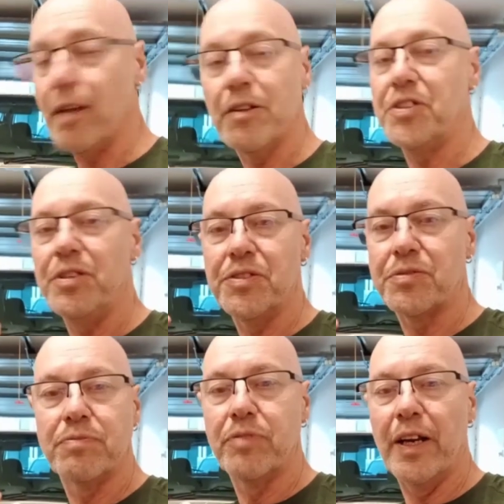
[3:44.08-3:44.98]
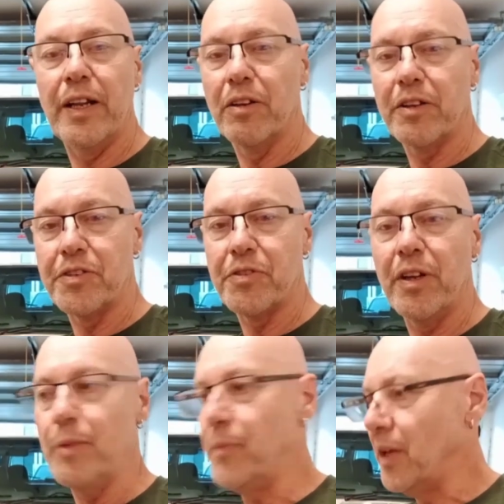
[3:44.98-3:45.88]
she's running like a
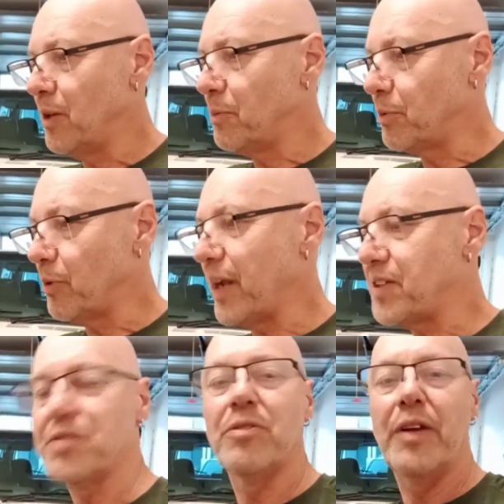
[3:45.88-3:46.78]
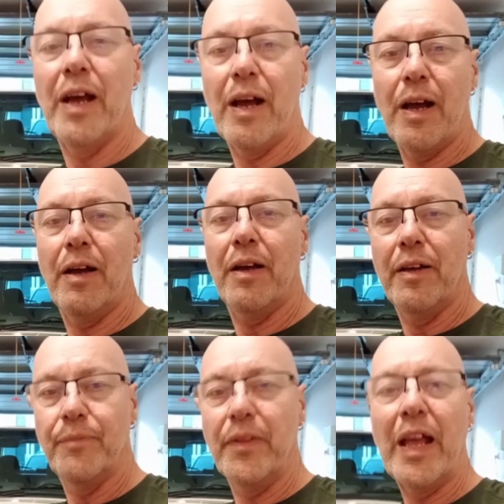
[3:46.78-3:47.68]
dream. Brakes are
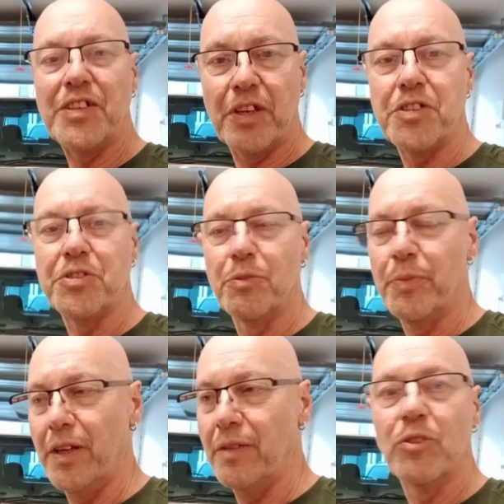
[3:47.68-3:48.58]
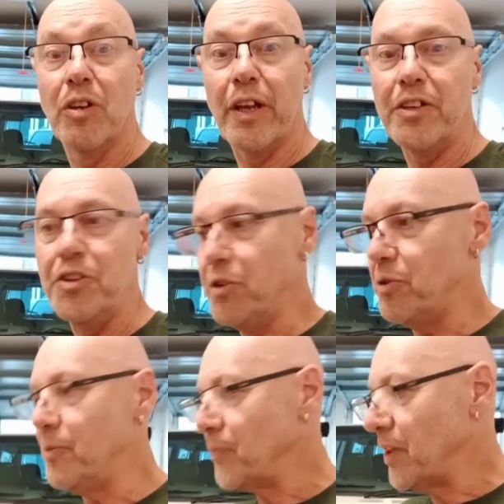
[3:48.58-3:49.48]
as they should be, like new.